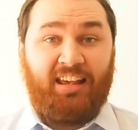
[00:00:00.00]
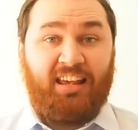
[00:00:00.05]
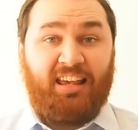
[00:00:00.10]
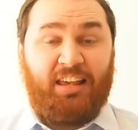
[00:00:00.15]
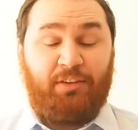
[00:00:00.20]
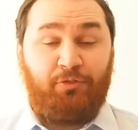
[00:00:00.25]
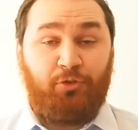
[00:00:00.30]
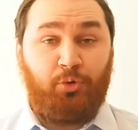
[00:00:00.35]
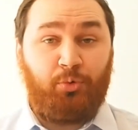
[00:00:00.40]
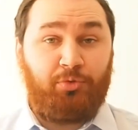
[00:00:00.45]

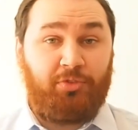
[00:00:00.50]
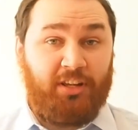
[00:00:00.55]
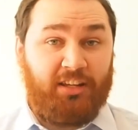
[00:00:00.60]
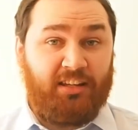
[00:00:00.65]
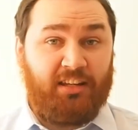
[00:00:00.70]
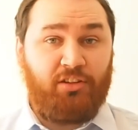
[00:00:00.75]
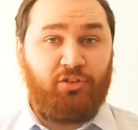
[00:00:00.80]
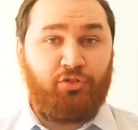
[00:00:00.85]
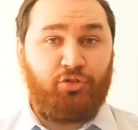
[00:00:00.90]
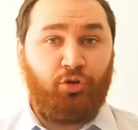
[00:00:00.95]
If you did
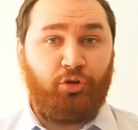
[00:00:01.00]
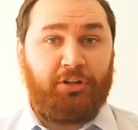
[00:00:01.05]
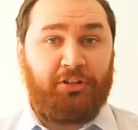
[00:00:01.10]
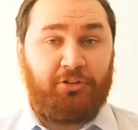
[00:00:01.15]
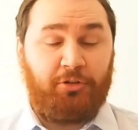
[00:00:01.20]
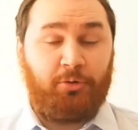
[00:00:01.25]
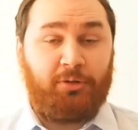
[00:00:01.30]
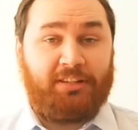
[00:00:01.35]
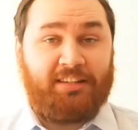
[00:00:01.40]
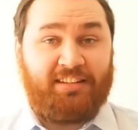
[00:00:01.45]
enjoy
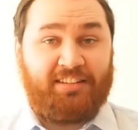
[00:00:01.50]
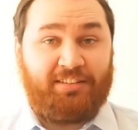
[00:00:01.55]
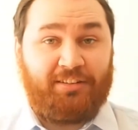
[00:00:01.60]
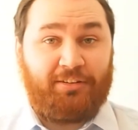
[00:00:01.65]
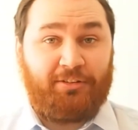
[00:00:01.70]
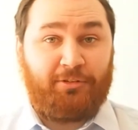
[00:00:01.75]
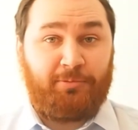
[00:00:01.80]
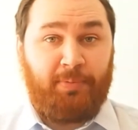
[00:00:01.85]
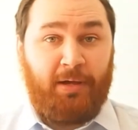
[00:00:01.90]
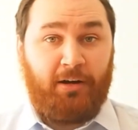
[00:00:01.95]
doing this
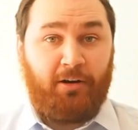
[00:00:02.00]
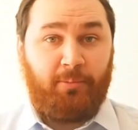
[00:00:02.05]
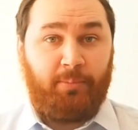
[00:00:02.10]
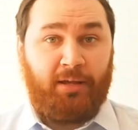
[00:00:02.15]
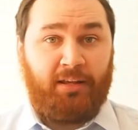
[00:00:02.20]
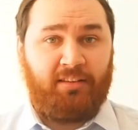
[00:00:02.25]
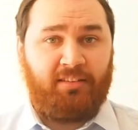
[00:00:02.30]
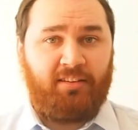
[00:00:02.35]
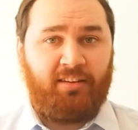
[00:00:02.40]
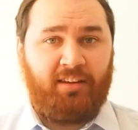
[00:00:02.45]

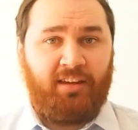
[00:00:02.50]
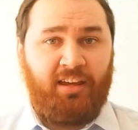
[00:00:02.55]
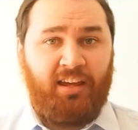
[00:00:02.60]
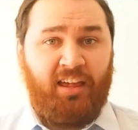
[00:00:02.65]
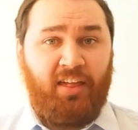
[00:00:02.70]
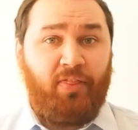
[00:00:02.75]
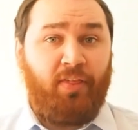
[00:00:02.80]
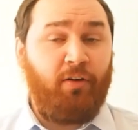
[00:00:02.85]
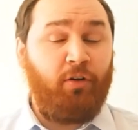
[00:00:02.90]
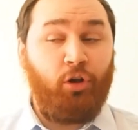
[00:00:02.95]
experiment,
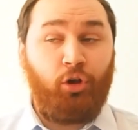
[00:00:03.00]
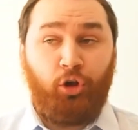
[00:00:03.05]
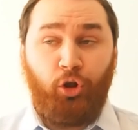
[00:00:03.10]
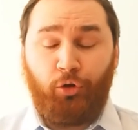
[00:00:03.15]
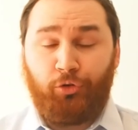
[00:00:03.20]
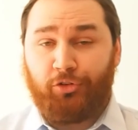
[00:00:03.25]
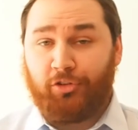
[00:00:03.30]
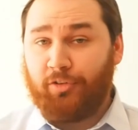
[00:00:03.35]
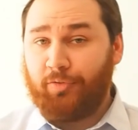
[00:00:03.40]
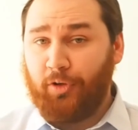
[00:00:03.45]
there are
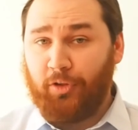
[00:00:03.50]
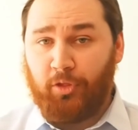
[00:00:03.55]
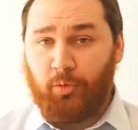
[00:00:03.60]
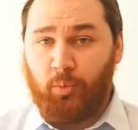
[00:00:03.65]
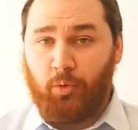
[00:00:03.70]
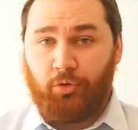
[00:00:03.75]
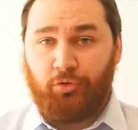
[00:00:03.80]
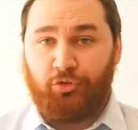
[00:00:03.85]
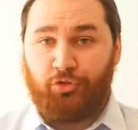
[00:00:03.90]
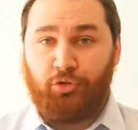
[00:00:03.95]
lots of other
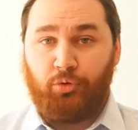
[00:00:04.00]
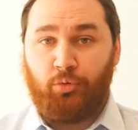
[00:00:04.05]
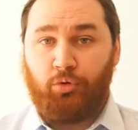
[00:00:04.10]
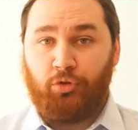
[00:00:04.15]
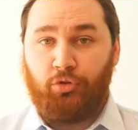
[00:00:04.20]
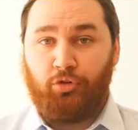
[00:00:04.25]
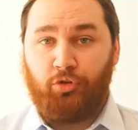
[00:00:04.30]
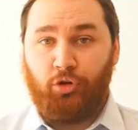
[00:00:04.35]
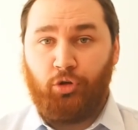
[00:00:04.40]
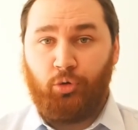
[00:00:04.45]
ones you can
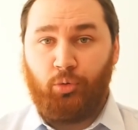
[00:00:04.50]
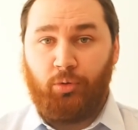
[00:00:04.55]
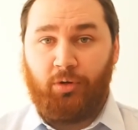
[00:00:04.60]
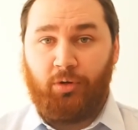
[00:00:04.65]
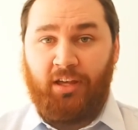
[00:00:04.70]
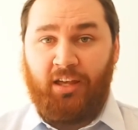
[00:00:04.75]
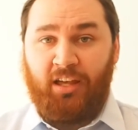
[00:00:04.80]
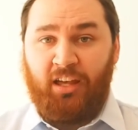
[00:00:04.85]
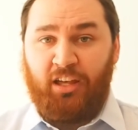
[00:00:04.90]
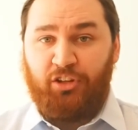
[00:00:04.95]
do.
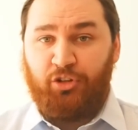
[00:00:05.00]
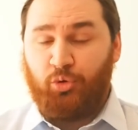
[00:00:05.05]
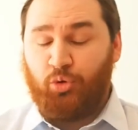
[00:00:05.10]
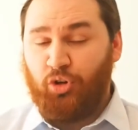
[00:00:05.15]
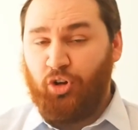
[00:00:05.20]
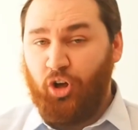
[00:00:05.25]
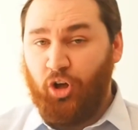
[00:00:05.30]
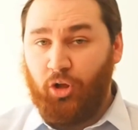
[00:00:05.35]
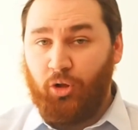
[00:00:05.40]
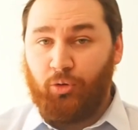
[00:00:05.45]
You
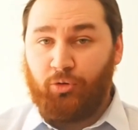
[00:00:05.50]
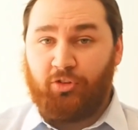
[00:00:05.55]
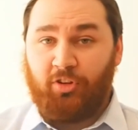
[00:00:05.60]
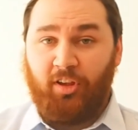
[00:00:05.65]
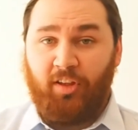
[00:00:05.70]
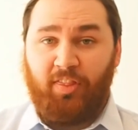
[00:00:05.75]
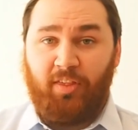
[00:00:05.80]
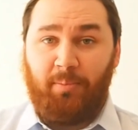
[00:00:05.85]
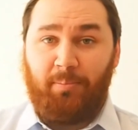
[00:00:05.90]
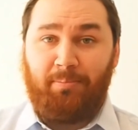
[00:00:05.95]
can
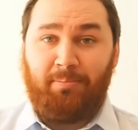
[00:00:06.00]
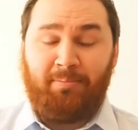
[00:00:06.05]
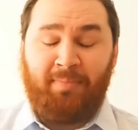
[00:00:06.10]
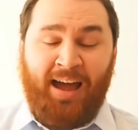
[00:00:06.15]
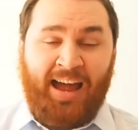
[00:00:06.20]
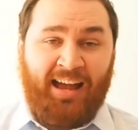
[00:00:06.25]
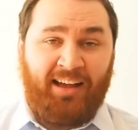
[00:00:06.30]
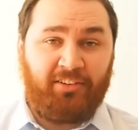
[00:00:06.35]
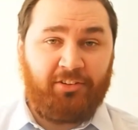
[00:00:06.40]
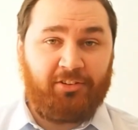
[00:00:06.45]
alter the
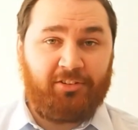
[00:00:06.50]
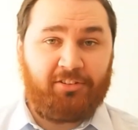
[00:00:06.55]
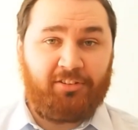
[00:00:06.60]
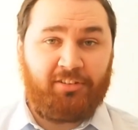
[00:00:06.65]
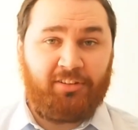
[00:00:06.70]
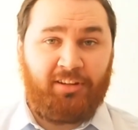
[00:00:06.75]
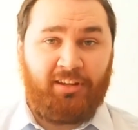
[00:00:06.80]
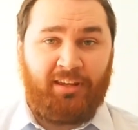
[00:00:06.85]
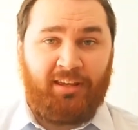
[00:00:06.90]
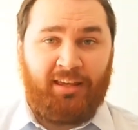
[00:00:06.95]
mass
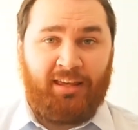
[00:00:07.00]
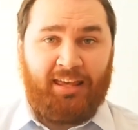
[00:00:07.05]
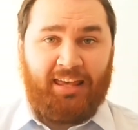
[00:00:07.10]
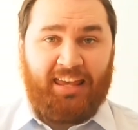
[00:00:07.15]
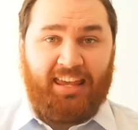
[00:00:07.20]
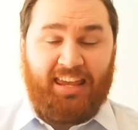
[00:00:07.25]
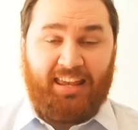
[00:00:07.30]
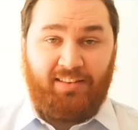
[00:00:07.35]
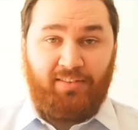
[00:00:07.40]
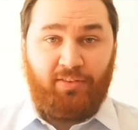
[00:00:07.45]

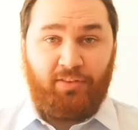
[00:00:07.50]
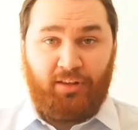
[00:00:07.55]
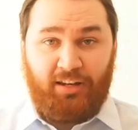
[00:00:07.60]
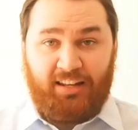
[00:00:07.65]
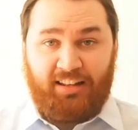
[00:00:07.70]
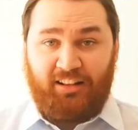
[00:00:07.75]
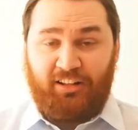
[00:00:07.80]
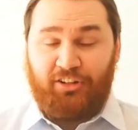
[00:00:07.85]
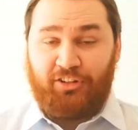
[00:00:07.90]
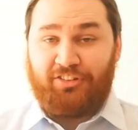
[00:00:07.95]
in the
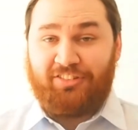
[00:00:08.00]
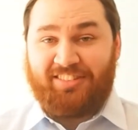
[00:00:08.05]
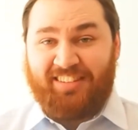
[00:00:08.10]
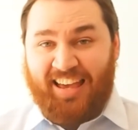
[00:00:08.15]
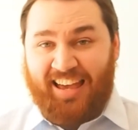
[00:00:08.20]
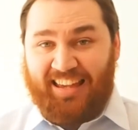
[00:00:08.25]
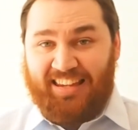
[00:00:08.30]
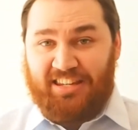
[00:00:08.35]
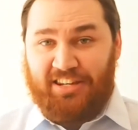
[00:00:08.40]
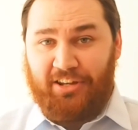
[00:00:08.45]
little
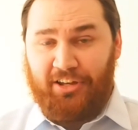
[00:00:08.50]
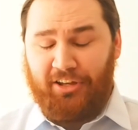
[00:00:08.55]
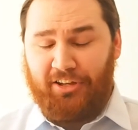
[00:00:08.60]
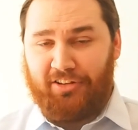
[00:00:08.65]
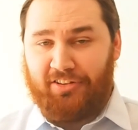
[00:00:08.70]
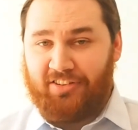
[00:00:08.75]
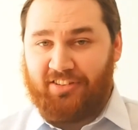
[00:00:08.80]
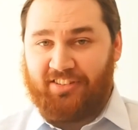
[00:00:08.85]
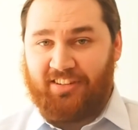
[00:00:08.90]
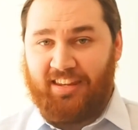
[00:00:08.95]
container and
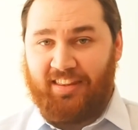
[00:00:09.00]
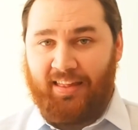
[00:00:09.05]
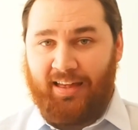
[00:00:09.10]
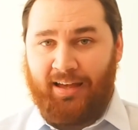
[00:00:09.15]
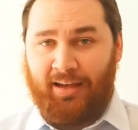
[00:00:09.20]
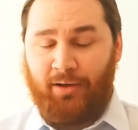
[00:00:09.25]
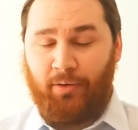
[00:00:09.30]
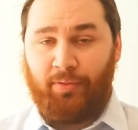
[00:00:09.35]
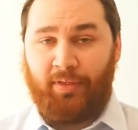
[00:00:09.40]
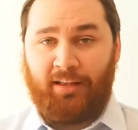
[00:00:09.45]
see
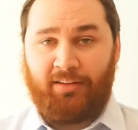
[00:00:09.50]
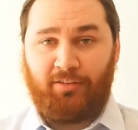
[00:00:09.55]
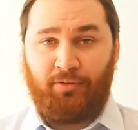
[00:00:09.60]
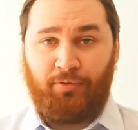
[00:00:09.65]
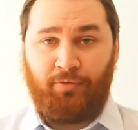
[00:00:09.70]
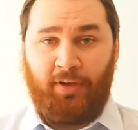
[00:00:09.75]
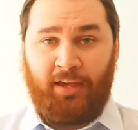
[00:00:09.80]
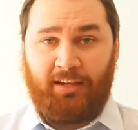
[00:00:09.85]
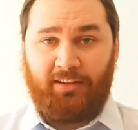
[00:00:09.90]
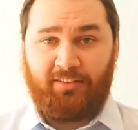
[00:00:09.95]
how that
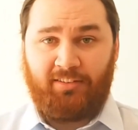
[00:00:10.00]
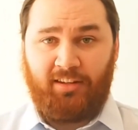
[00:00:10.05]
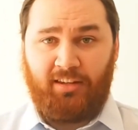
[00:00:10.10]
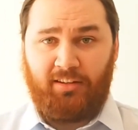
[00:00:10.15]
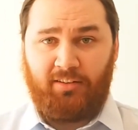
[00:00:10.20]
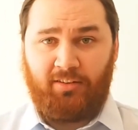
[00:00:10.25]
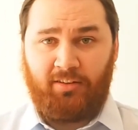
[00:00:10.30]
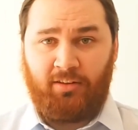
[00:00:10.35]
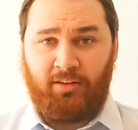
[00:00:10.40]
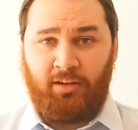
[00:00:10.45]
affects
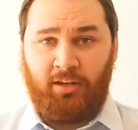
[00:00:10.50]
it.